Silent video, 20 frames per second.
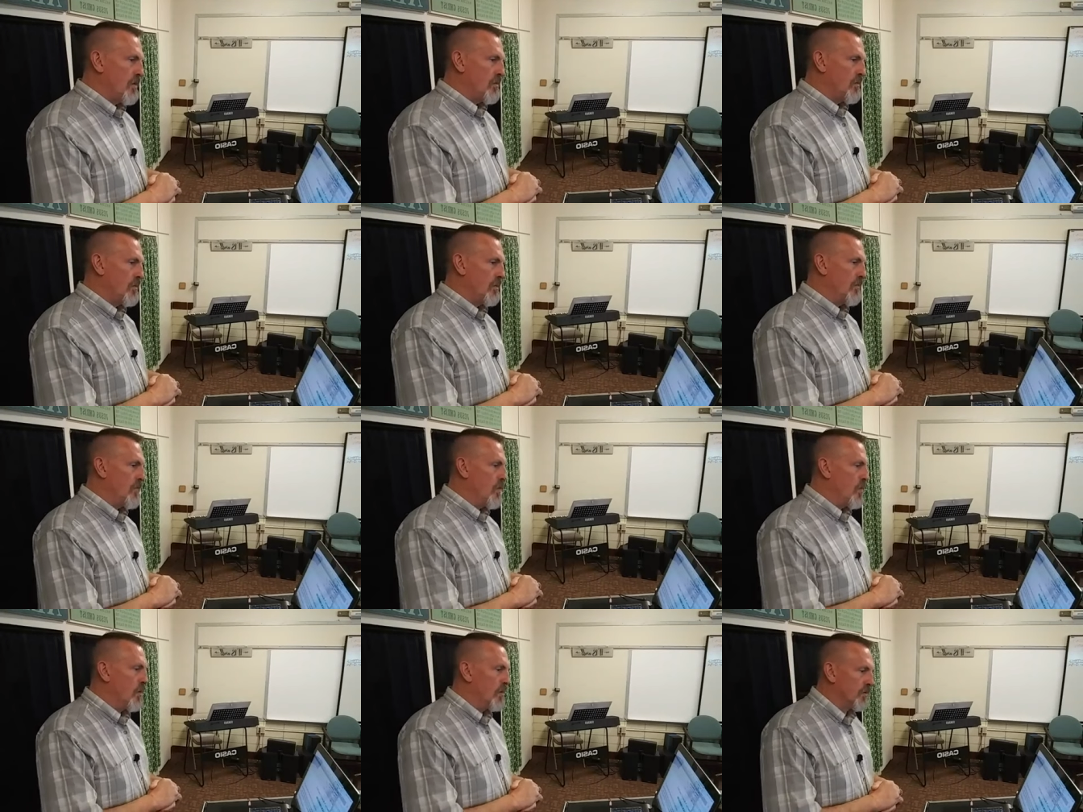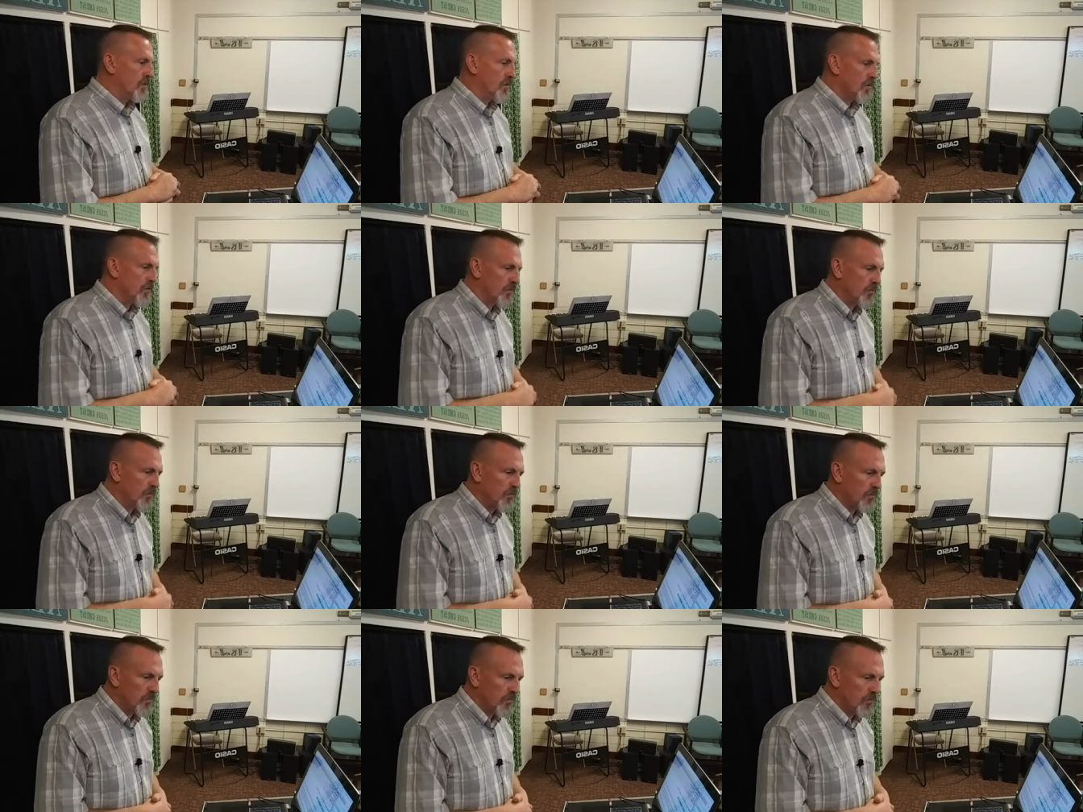Well, of course,
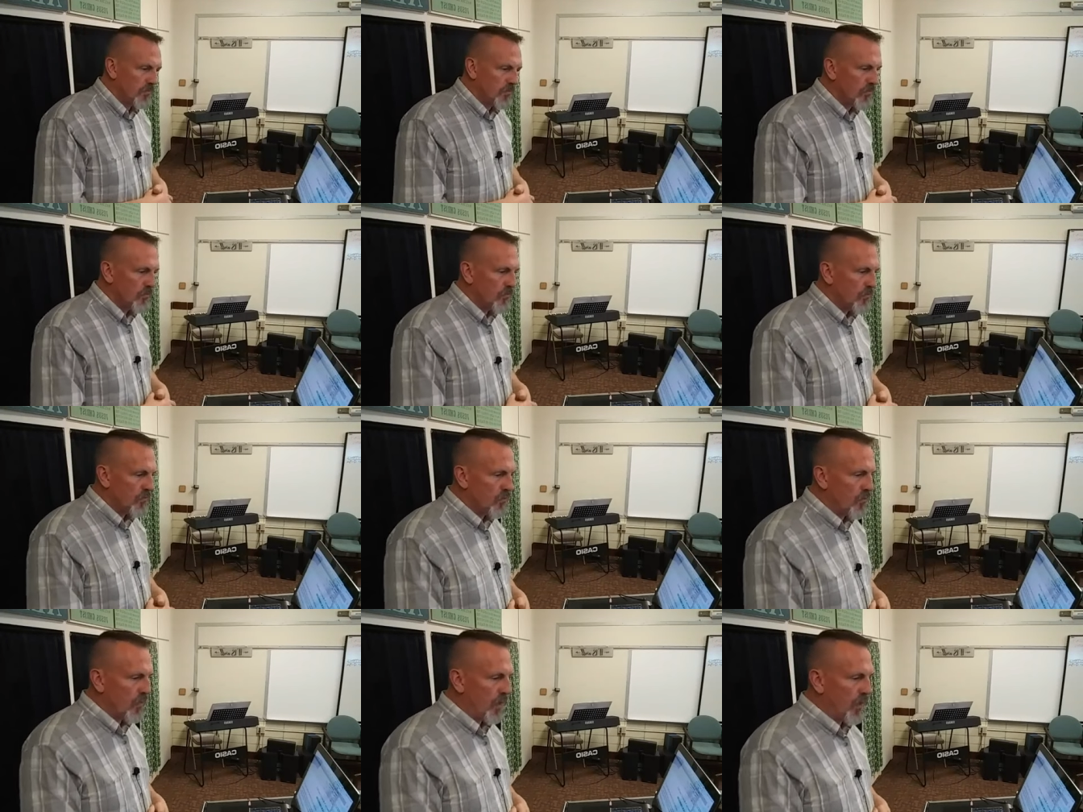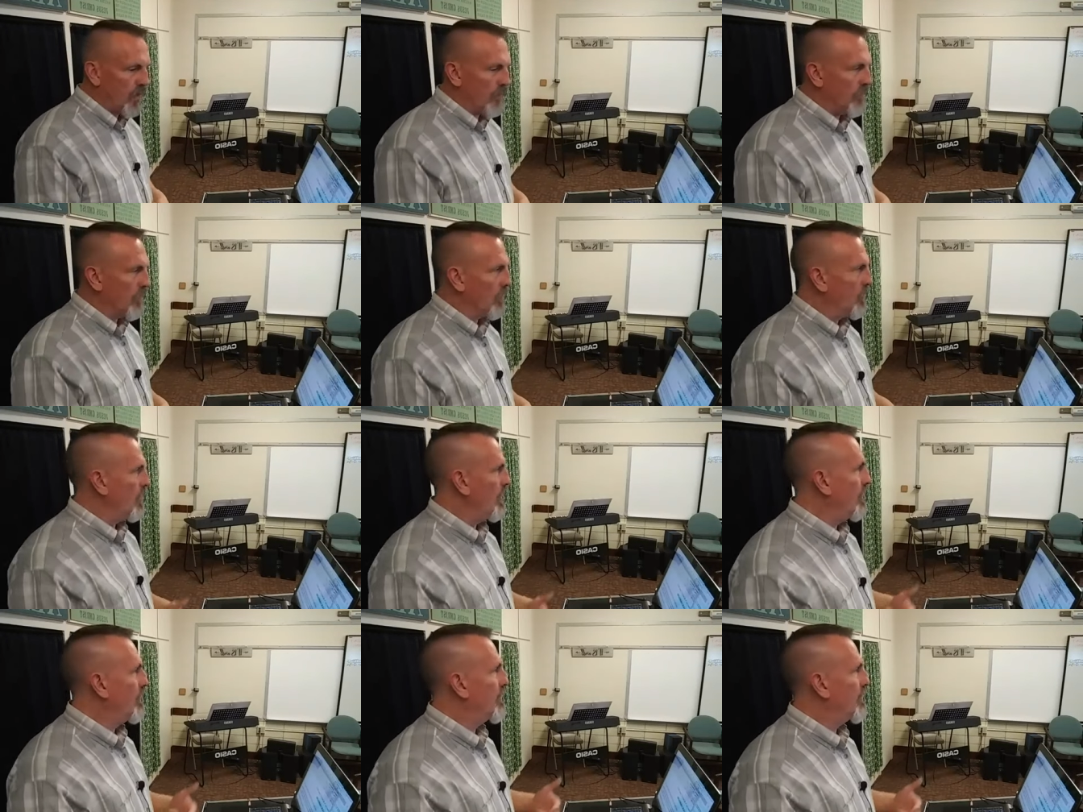whenever we